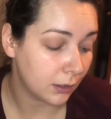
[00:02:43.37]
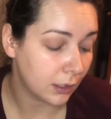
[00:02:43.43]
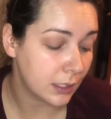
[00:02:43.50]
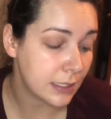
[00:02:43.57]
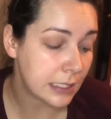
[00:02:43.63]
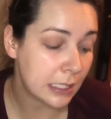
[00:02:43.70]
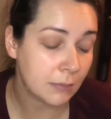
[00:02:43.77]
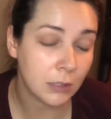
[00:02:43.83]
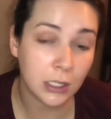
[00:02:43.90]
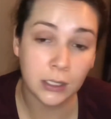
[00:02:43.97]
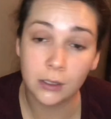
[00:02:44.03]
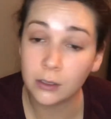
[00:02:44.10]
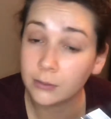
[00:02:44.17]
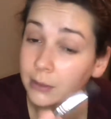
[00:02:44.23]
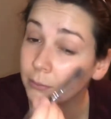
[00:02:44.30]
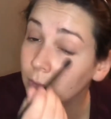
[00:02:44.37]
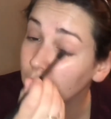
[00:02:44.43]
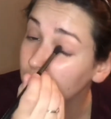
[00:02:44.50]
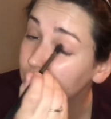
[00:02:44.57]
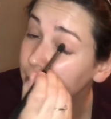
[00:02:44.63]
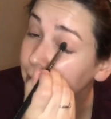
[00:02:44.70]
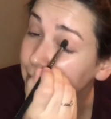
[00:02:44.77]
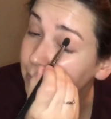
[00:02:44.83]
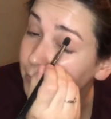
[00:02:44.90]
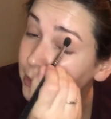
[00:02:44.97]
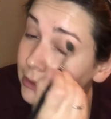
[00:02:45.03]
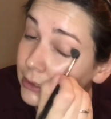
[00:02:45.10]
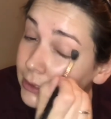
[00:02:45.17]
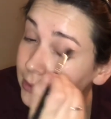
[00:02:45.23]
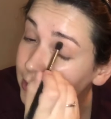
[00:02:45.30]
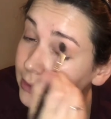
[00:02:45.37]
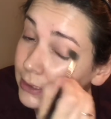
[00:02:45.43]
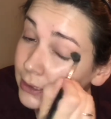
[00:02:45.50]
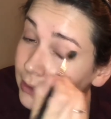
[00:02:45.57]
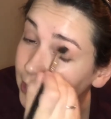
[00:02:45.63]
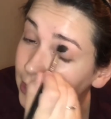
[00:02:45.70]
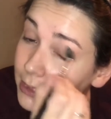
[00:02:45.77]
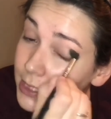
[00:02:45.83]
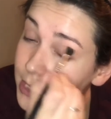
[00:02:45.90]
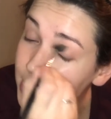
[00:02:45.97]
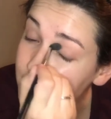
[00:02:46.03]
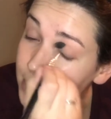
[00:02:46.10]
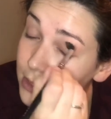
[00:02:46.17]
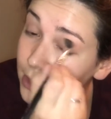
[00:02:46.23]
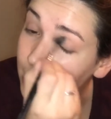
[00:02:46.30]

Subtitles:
And some are a little bit more pigmented than the others.